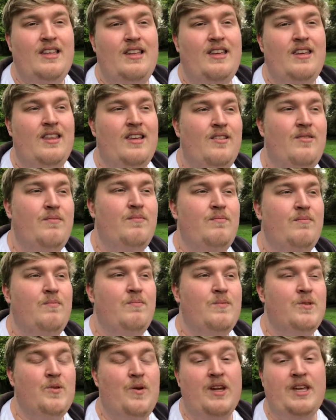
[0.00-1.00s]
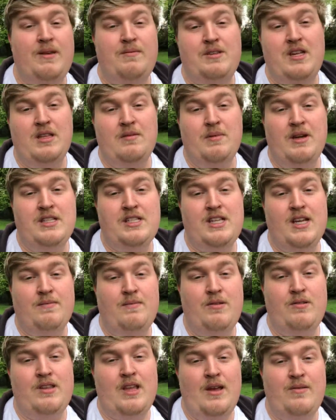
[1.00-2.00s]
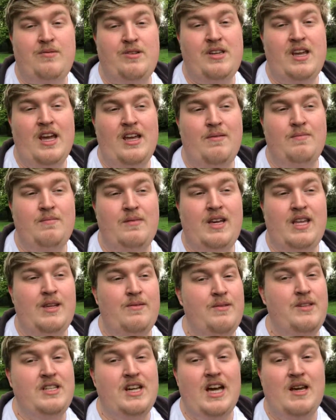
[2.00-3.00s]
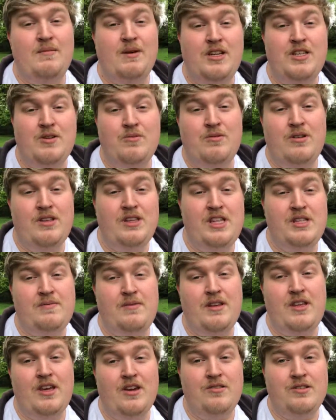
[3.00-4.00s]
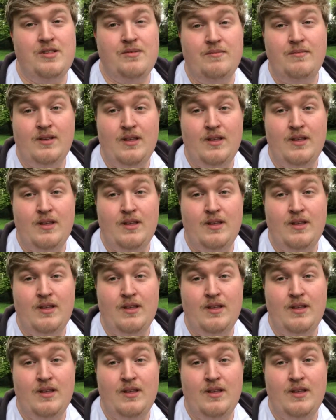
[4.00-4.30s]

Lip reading: You know, so I keep telling myself every day, and every time I do one of these videos.